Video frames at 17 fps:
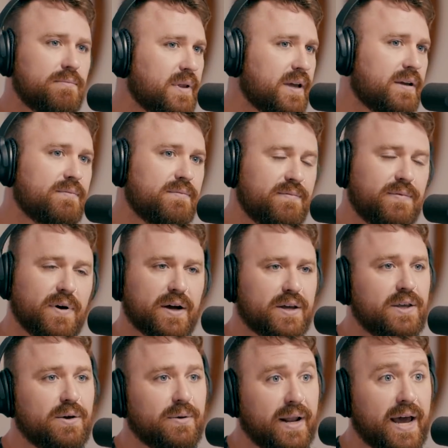like
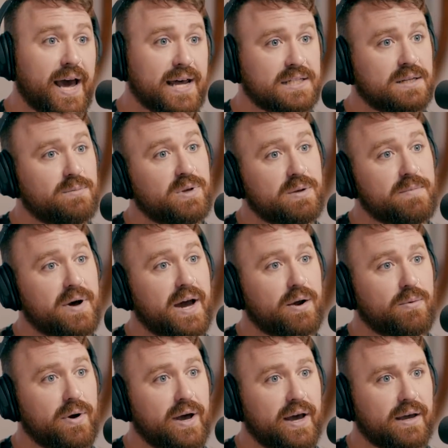fuck you, it has to be
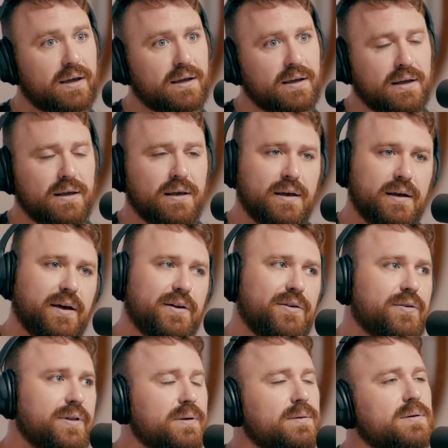my way,
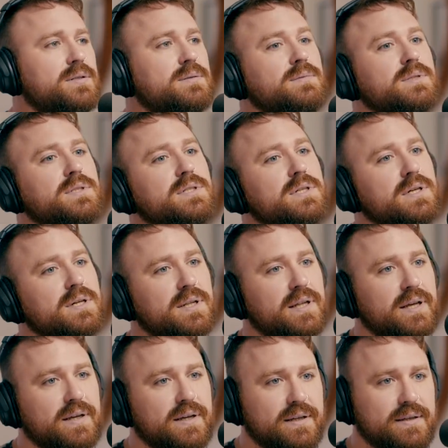and you're like, oh my god,
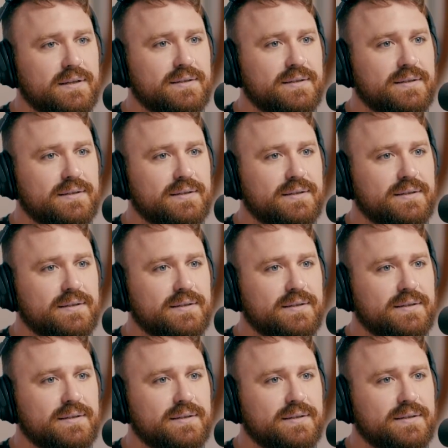like